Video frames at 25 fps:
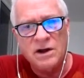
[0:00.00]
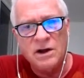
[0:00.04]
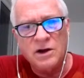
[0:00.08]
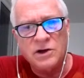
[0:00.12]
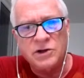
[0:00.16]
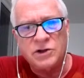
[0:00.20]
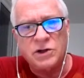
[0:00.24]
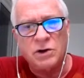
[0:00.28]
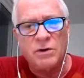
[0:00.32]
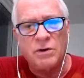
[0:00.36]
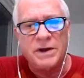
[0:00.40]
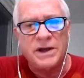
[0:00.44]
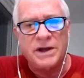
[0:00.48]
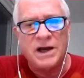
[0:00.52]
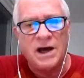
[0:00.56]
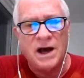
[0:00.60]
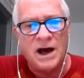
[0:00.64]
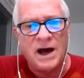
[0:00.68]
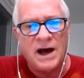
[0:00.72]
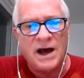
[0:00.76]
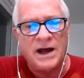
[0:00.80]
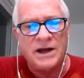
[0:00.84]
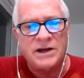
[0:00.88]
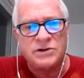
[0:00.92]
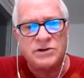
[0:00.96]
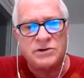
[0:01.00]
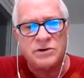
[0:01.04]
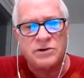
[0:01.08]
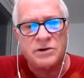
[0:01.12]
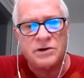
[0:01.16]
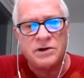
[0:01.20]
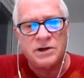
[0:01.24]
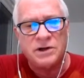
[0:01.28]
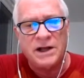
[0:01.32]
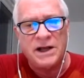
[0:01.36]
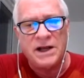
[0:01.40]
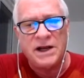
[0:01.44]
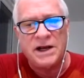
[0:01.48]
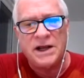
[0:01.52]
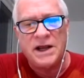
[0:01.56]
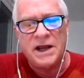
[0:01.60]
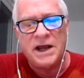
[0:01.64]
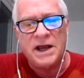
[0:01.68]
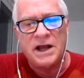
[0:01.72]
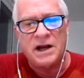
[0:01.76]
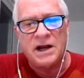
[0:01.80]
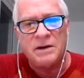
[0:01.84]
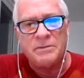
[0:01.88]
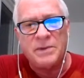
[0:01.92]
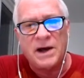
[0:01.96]
showing high
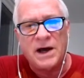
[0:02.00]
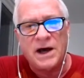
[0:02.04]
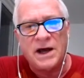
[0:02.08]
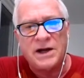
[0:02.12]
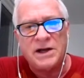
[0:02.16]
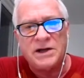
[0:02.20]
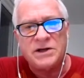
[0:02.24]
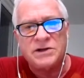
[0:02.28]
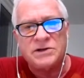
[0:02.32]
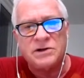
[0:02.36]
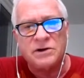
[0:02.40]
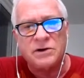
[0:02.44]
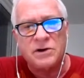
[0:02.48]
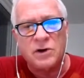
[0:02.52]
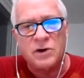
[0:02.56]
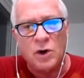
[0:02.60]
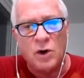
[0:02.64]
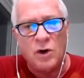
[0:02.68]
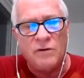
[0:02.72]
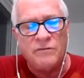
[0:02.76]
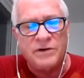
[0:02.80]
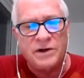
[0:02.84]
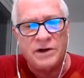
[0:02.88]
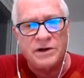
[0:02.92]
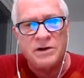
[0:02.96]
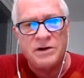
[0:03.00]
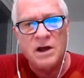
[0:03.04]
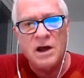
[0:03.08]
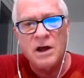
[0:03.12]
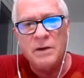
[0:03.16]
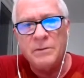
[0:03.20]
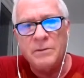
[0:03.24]
circulating antibodies to COVID